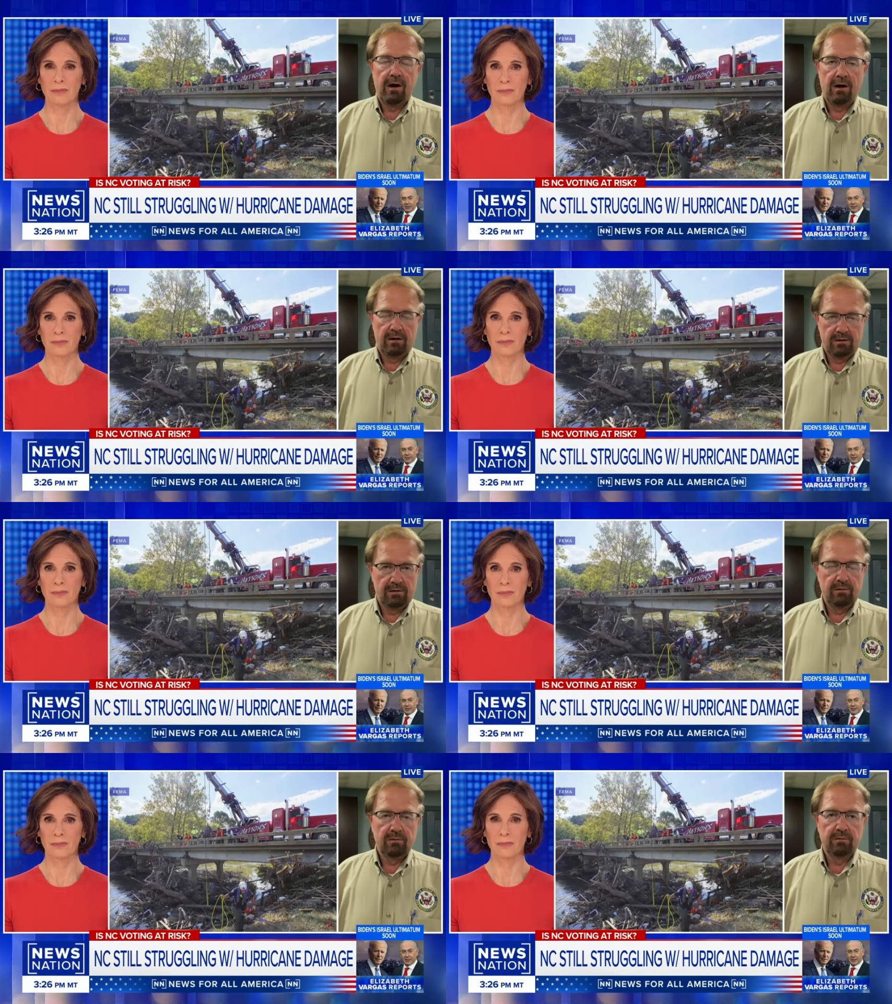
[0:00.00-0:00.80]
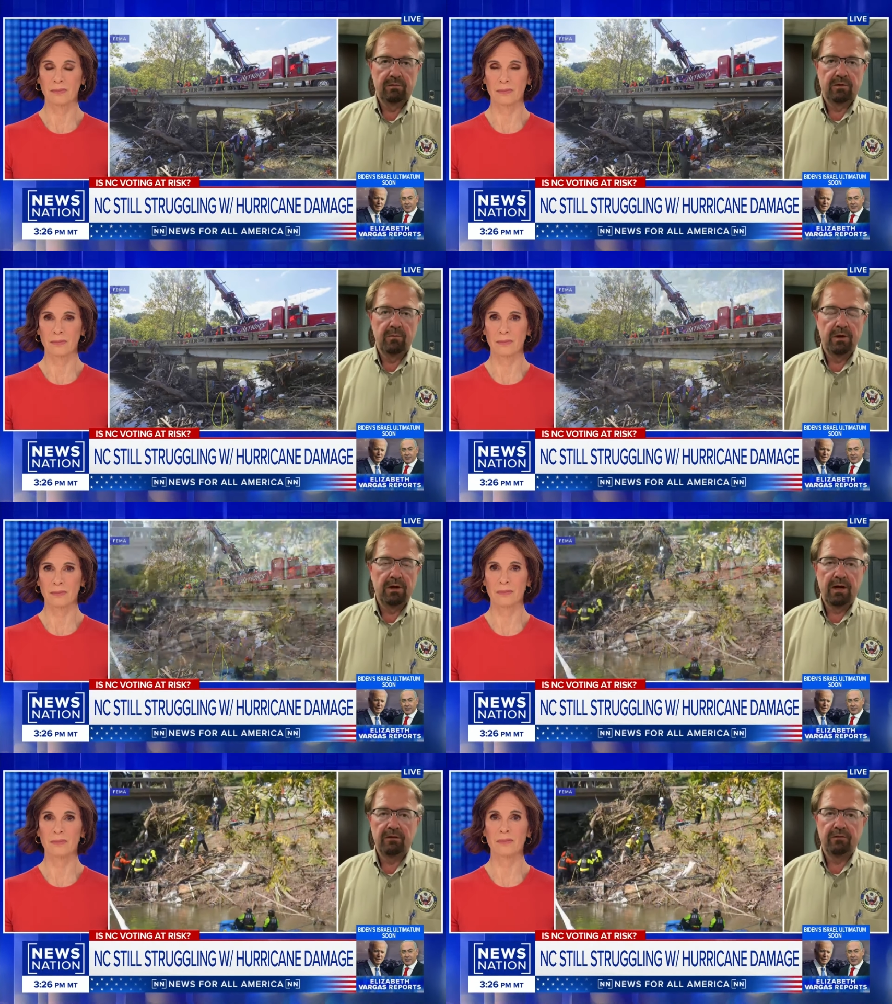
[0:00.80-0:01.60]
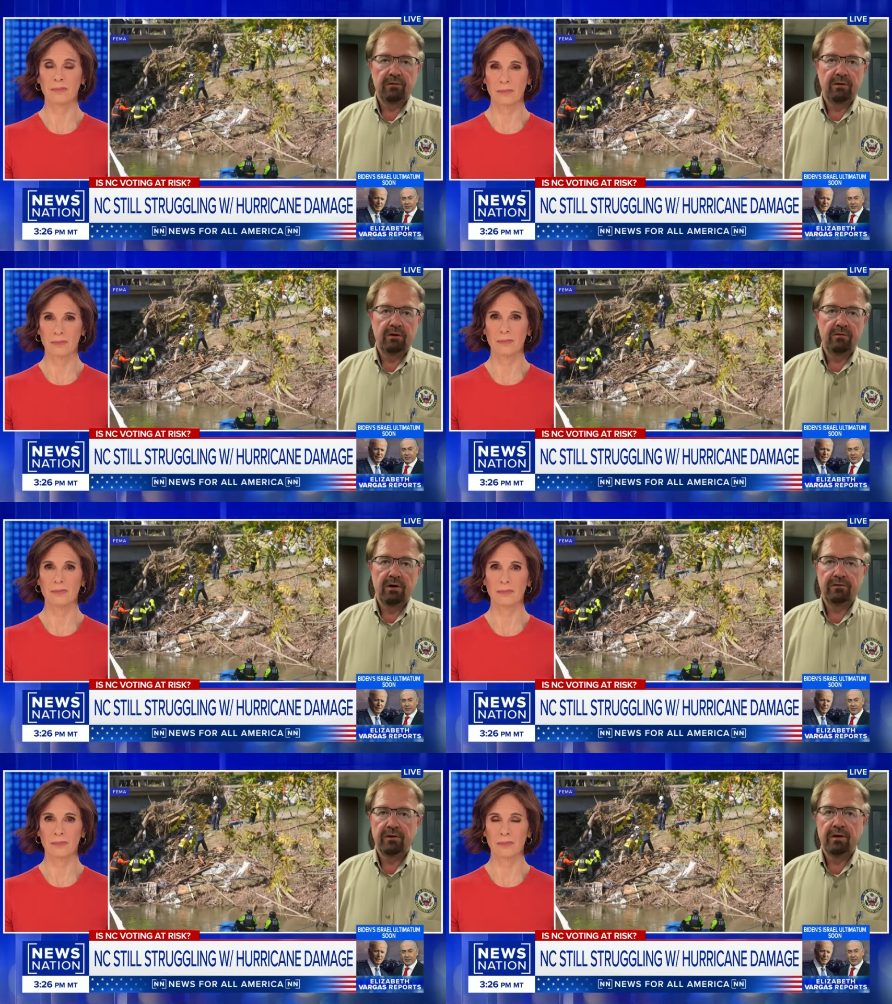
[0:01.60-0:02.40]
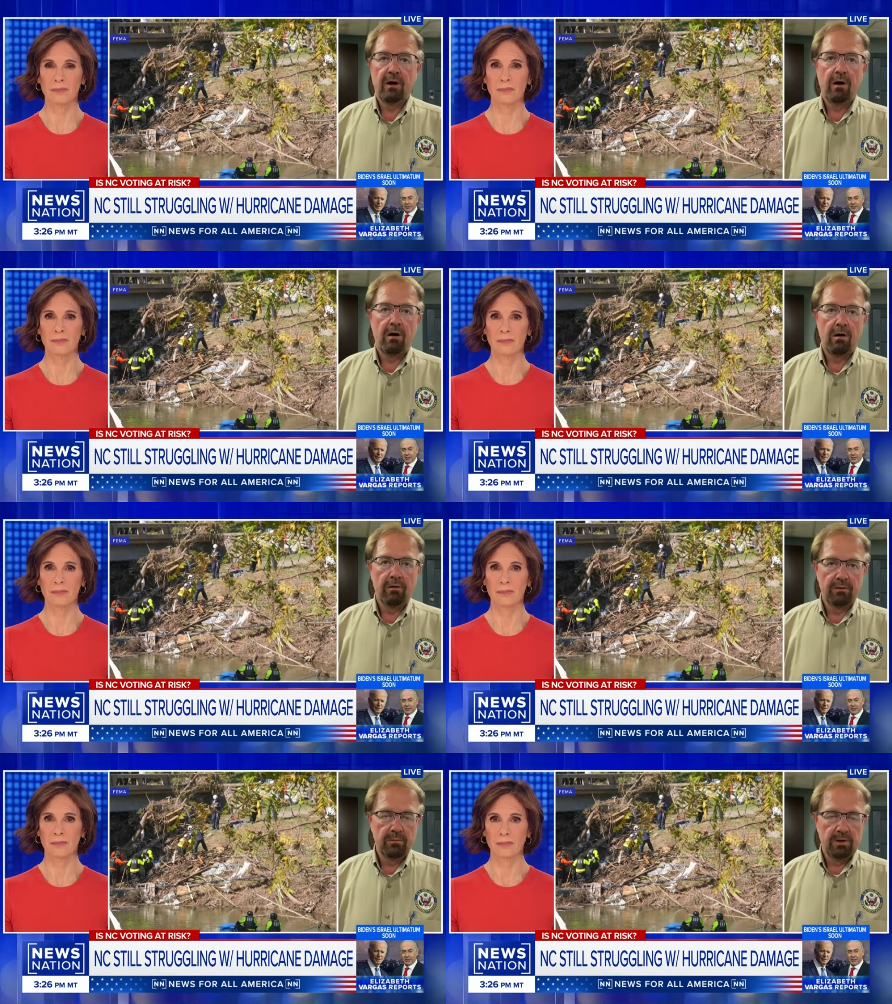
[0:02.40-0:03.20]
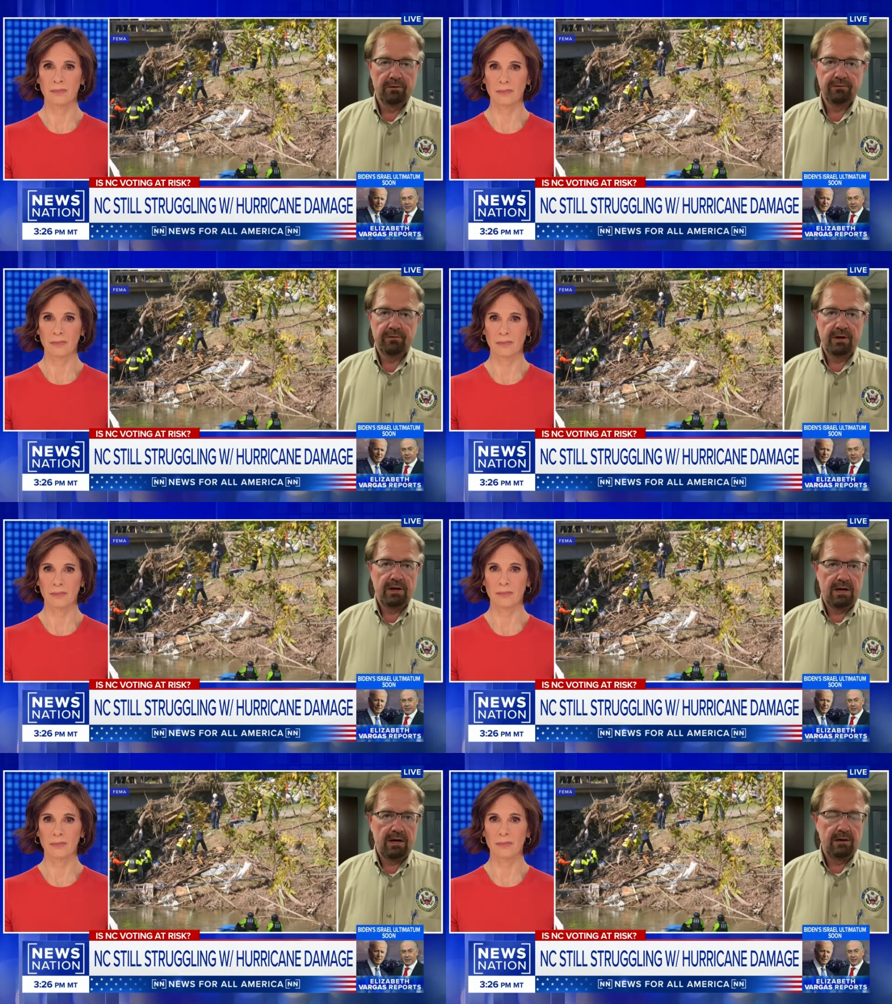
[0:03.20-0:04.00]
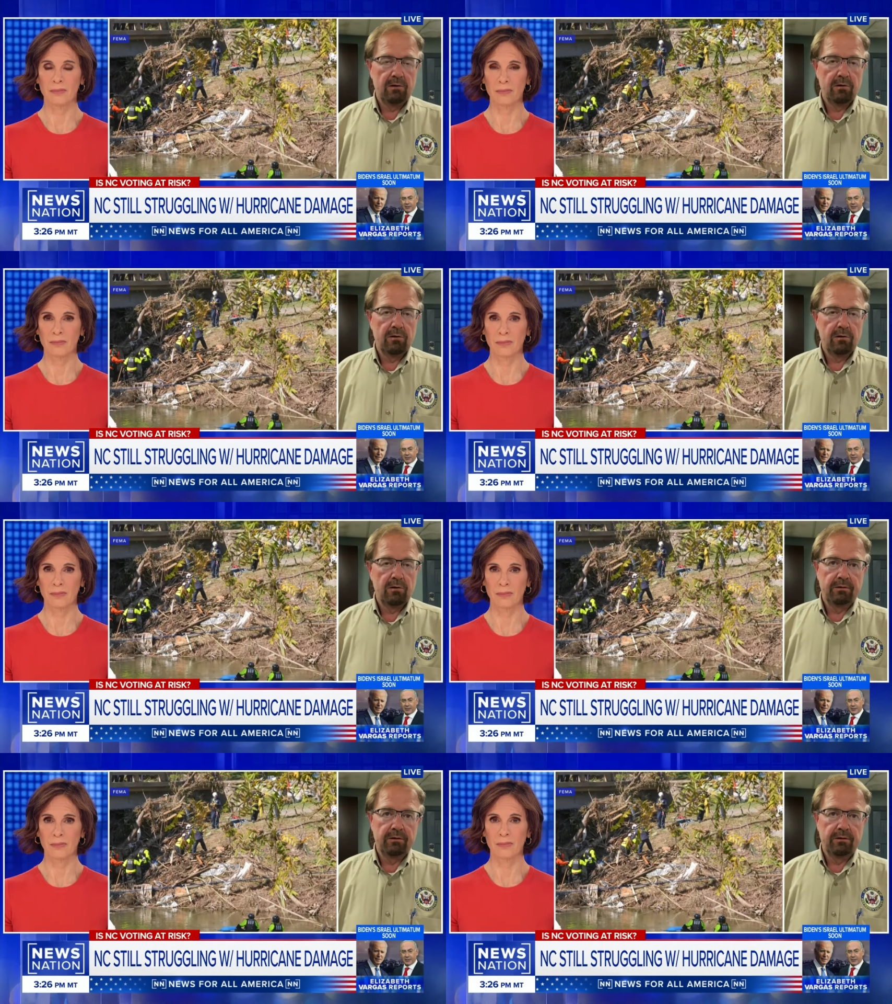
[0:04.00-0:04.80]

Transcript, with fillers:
Speaker 1: uh, communication addressing all the myths that I had heard out there.